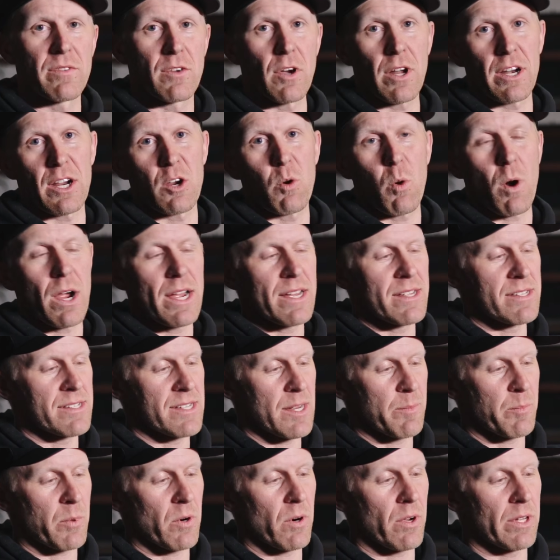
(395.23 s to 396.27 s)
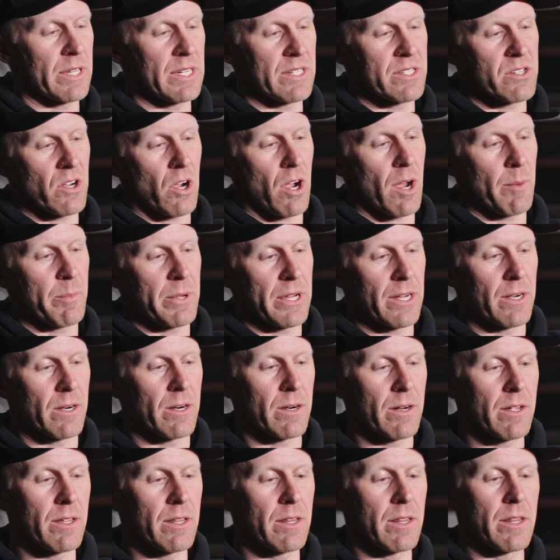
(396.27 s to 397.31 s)
got a quiet zipper on the top
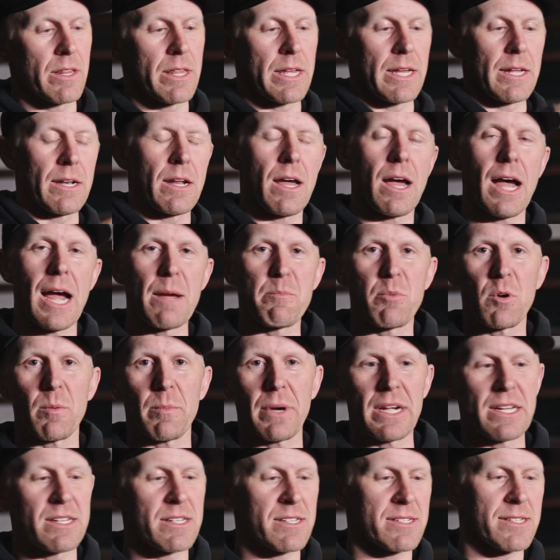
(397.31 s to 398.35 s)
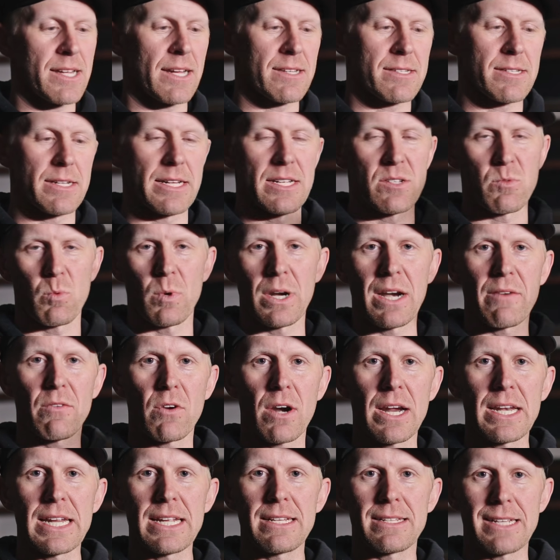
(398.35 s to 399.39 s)
here that I put my necessities, whatever
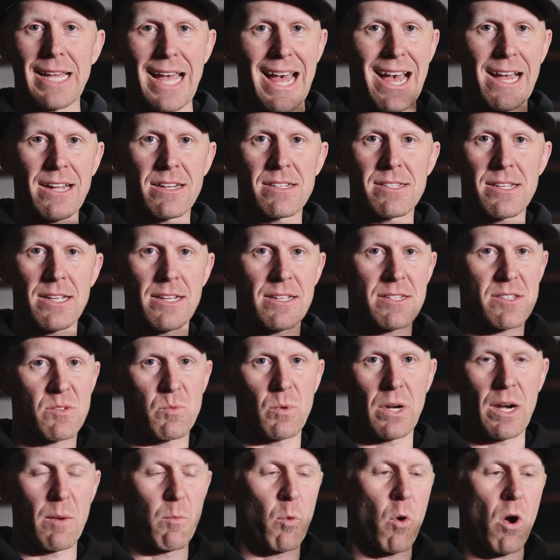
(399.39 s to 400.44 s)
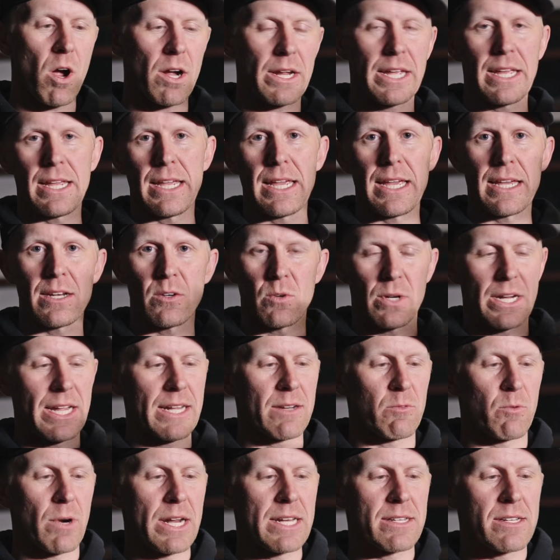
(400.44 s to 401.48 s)
I need to access when I'm walking in or
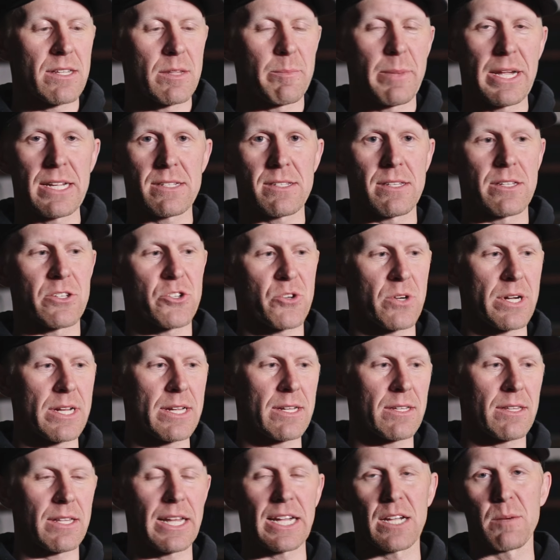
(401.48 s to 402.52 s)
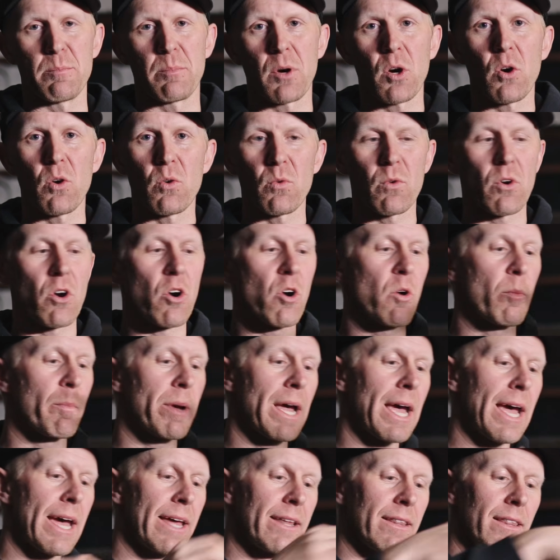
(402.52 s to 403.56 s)
get right to the base of the tree, like a bow rope,
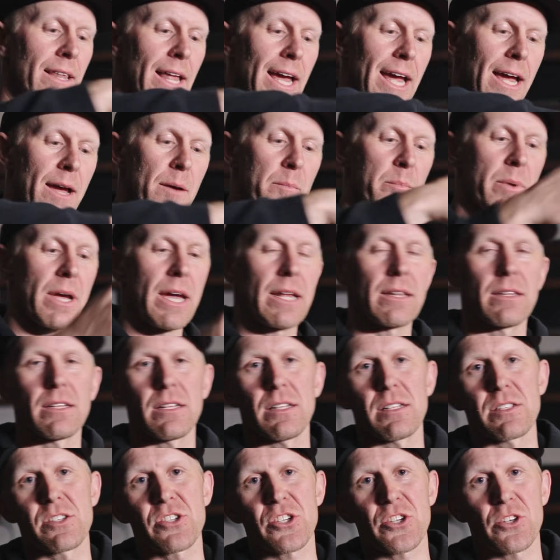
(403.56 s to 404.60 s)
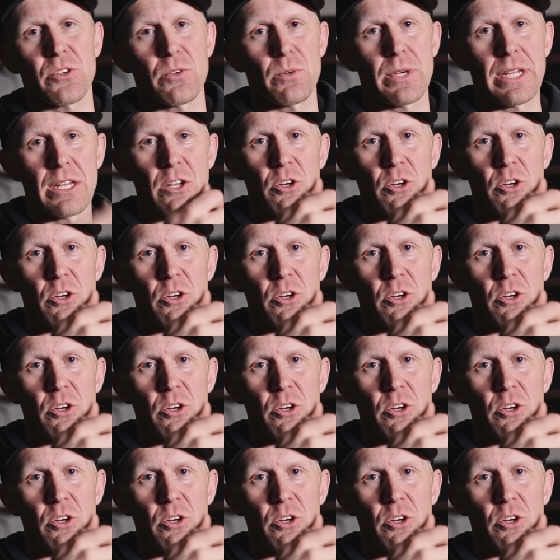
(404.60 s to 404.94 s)
headlamp, and a little screw-in